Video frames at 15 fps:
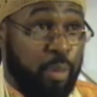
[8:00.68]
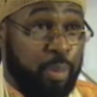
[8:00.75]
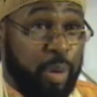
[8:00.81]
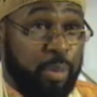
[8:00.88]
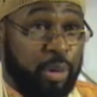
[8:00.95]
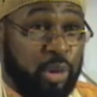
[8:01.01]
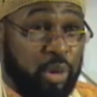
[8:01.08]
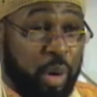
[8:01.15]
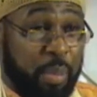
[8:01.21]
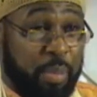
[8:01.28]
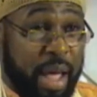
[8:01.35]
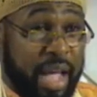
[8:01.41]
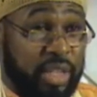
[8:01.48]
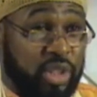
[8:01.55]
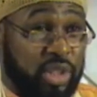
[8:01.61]
for people to
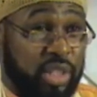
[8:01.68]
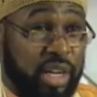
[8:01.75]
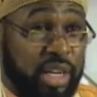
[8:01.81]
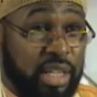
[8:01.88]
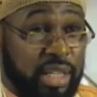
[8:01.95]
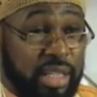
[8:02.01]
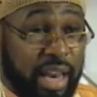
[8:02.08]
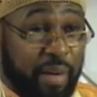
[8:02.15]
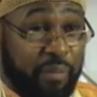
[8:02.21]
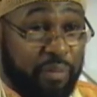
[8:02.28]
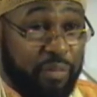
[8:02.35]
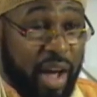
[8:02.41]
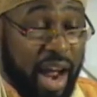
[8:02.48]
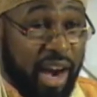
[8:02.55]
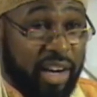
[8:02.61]
imagine that
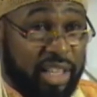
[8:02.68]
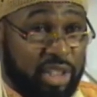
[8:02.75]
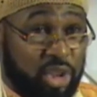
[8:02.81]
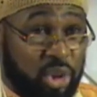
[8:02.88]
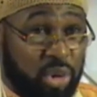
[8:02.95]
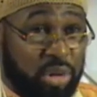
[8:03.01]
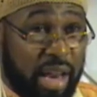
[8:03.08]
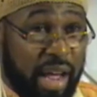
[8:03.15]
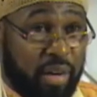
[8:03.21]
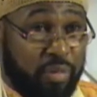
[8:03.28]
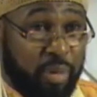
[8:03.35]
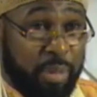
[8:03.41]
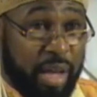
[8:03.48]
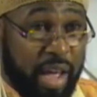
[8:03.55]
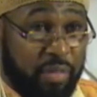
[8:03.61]
fire can shoot down
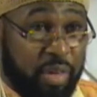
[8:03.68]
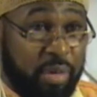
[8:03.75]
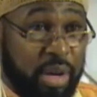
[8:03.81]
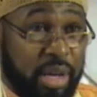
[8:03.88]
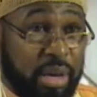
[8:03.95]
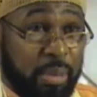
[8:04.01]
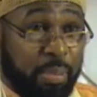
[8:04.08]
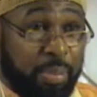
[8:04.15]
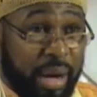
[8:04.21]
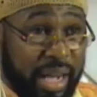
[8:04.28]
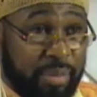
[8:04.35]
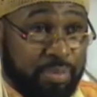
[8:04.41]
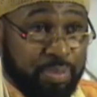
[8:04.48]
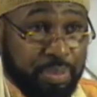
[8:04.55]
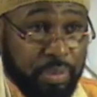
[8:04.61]
from heaven,
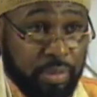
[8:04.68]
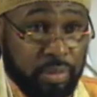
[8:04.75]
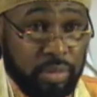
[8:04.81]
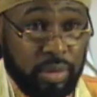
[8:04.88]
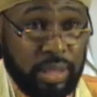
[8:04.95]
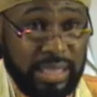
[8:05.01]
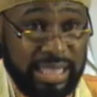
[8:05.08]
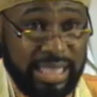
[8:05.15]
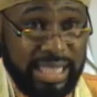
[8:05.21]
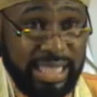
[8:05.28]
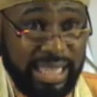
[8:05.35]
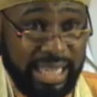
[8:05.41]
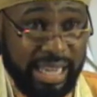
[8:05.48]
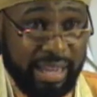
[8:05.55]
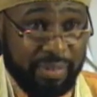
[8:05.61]
but
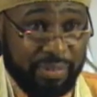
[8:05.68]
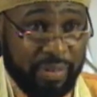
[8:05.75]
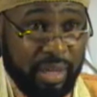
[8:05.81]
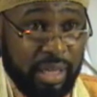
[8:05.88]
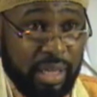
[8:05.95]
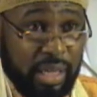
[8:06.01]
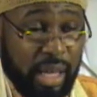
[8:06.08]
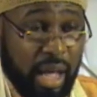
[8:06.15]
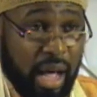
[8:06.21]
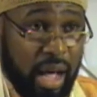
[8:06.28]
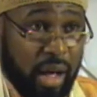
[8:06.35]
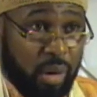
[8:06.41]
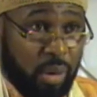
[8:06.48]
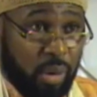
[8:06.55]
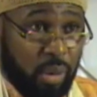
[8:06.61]
if
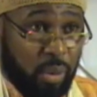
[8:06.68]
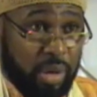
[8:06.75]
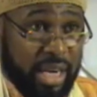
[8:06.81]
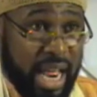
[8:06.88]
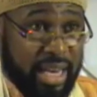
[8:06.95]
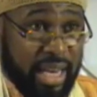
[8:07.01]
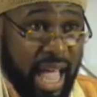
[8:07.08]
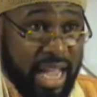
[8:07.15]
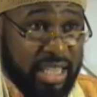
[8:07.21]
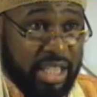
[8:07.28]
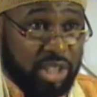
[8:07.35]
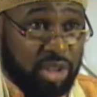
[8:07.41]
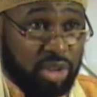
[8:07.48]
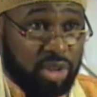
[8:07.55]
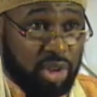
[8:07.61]
when that
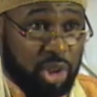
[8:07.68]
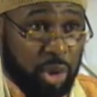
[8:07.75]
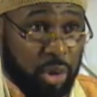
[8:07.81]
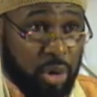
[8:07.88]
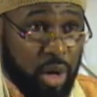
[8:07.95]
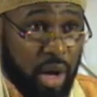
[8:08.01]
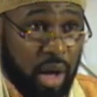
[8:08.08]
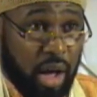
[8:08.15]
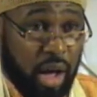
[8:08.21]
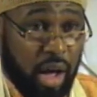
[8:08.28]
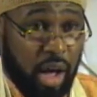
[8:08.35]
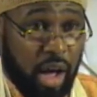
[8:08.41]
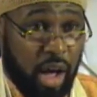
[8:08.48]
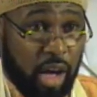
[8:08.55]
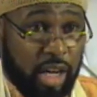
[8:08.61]
lightning should
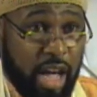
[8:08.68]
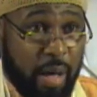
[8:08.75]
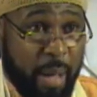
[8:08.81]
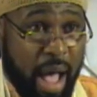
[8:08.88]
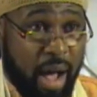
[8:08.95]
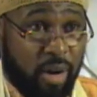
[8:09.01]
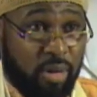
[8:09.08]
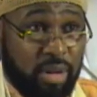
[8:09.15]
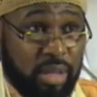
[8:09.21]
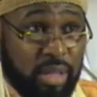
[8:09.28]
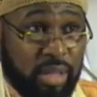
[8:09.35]
come out,